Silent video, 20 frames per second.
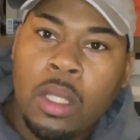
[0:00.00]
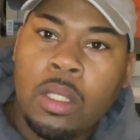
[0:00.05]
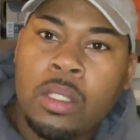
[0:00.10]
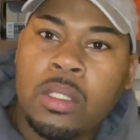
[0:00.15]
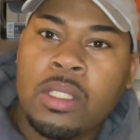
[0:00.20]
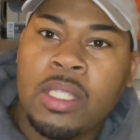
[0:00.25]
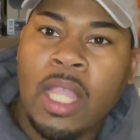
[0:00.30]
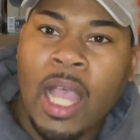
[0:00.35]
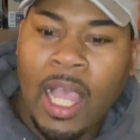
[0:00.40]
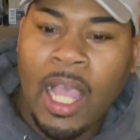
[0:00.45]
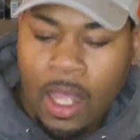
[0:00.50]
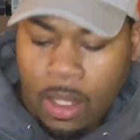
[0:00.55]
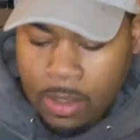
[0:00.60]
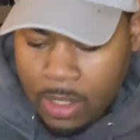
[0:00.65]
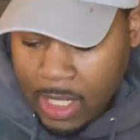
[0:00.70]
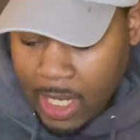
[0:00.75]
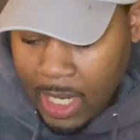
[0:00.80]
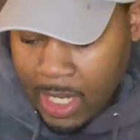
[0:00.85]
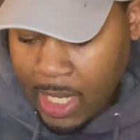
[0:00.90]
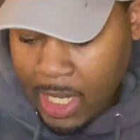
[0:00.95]
style
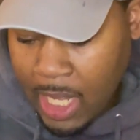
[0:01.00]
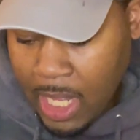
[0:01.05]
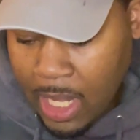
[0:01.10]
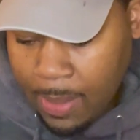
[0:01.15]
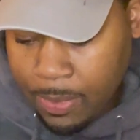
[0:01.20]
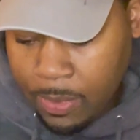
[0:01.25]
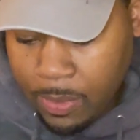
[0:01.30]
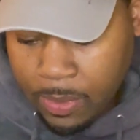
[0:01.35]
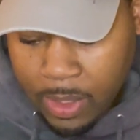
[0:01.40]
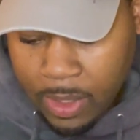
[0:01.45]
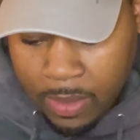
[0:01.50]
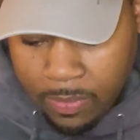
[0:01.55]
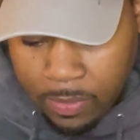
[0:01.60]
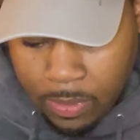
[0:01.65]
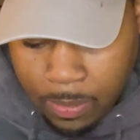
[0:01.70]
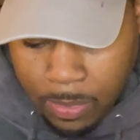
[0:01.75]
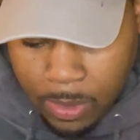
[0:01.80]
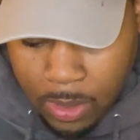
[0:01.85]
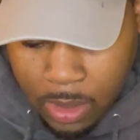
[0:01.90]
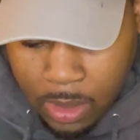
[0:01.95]
that I cop or
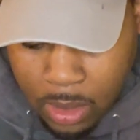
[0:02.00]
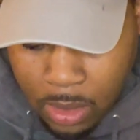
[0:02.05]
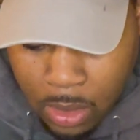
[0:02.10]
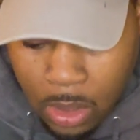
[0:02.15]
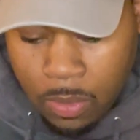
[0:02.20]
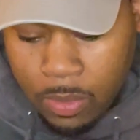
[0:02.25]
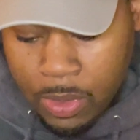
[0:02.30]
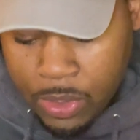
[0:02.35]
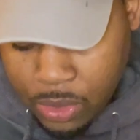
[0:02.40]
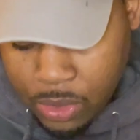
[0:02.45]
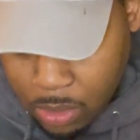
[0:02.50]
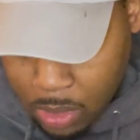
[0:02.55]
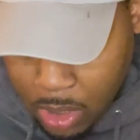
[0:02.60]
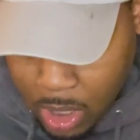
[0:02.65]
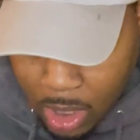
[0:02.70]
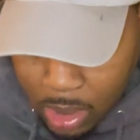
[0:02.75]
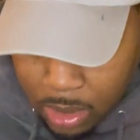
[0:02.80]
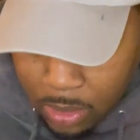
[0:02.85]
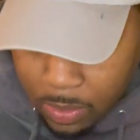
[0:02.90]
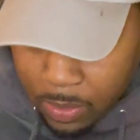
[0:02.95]
whatever, or original
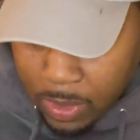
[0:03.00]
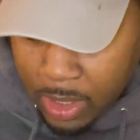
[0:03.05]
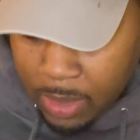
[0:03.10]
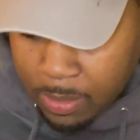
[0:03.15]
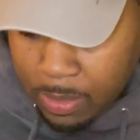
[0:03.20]
colorway.